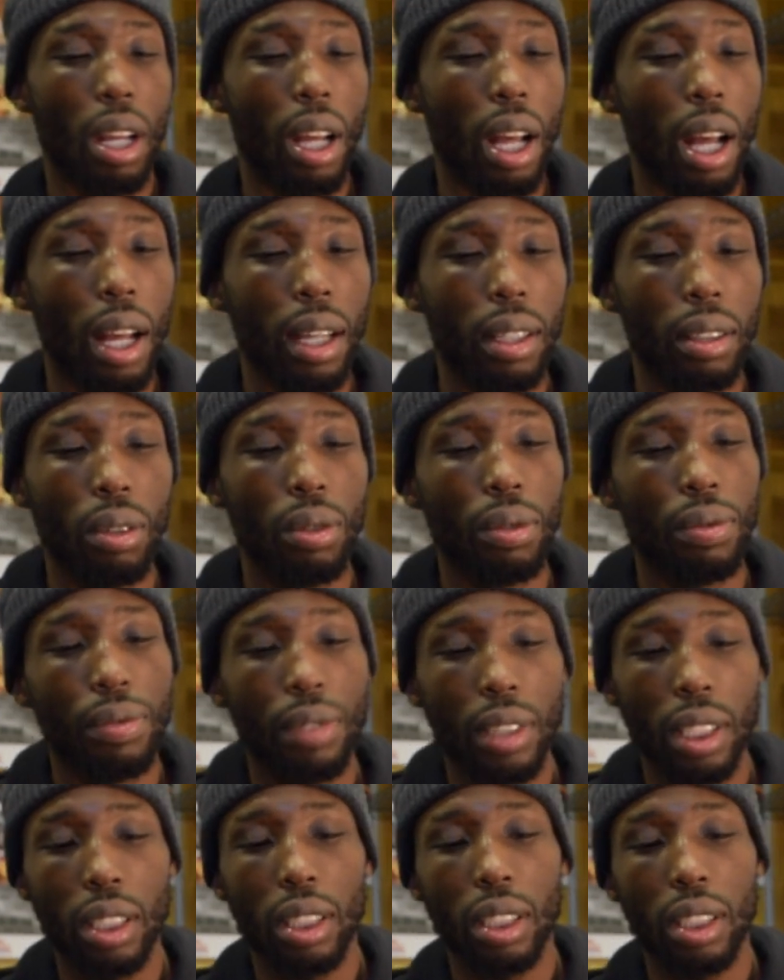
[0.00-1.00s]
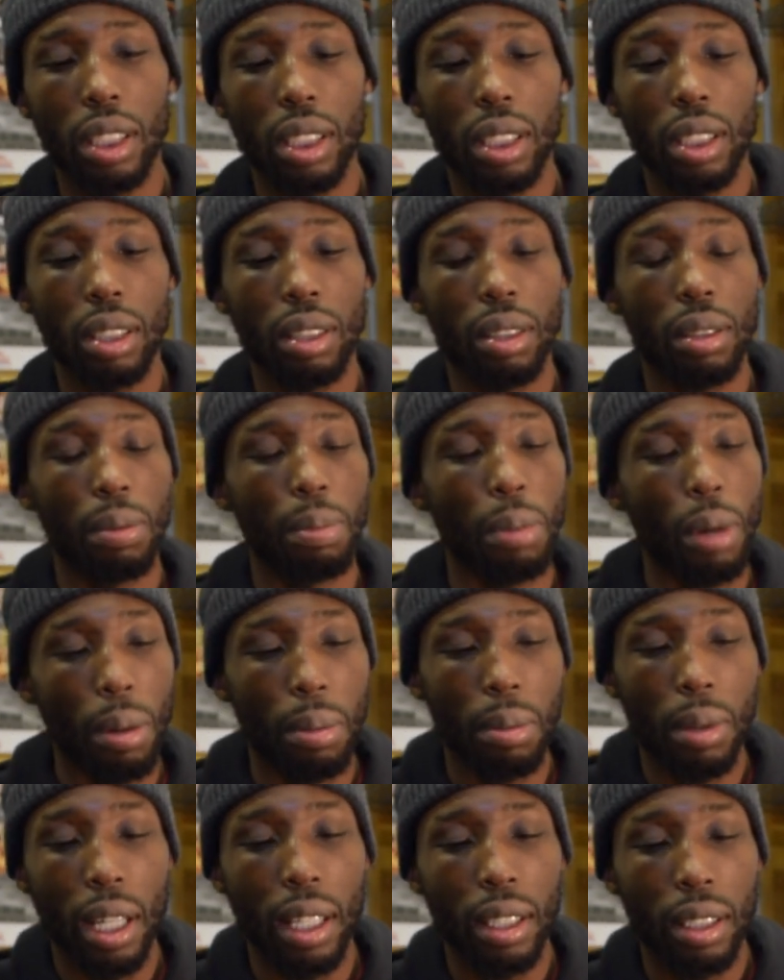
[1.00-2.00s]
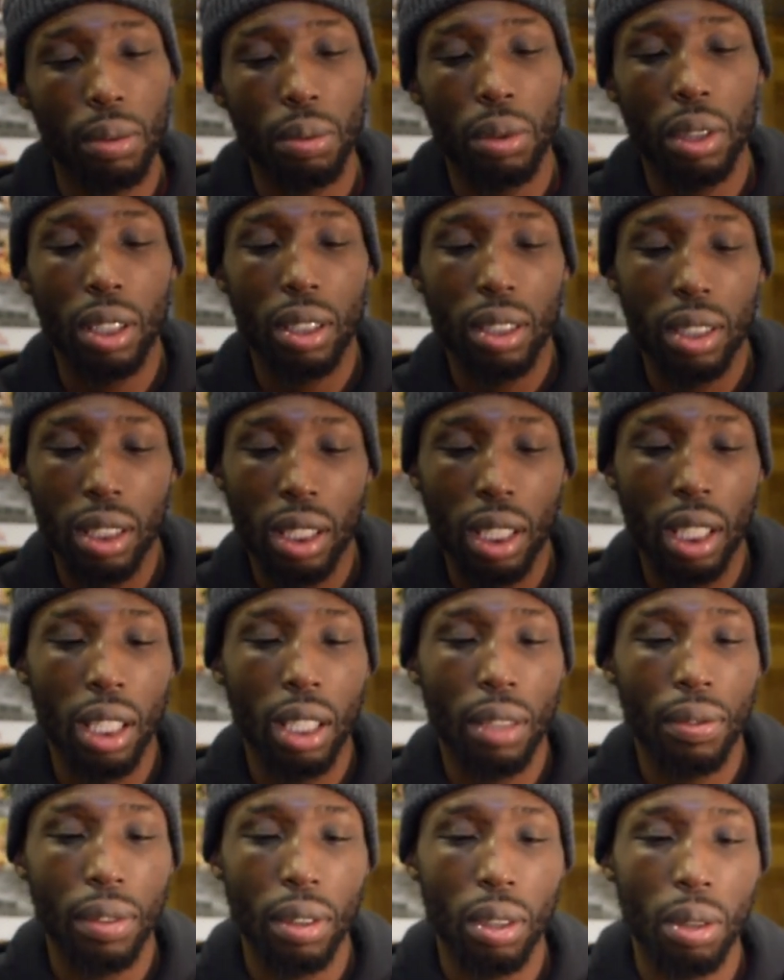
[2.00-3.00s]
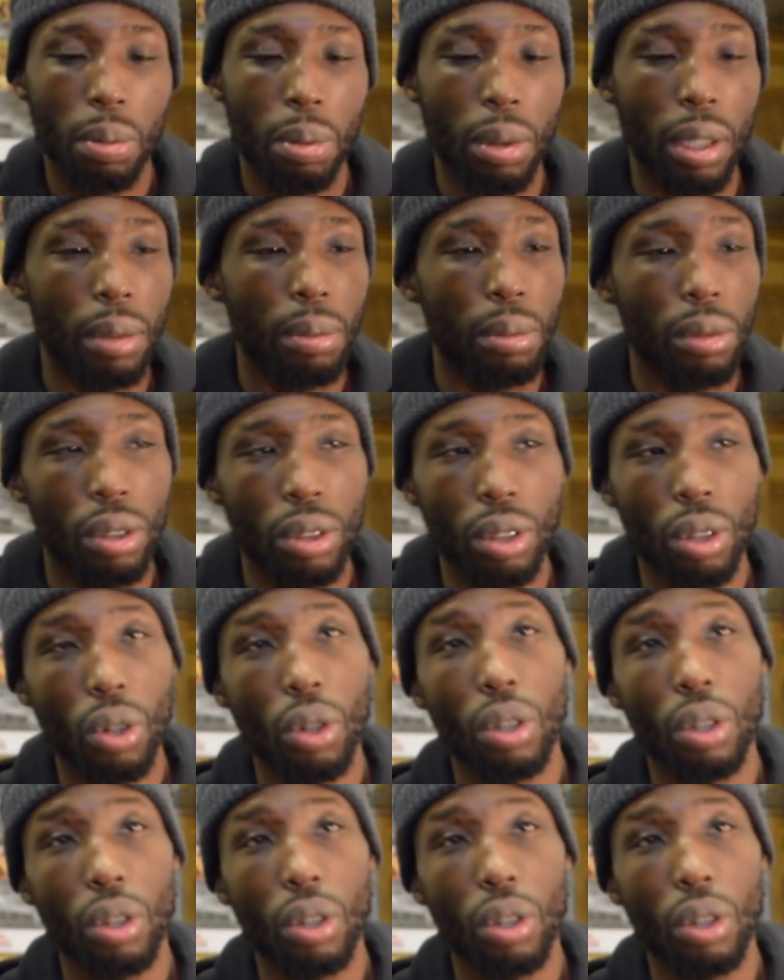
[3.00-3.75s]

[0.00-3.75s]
I don't think, to the bottom line, we can say finger point music,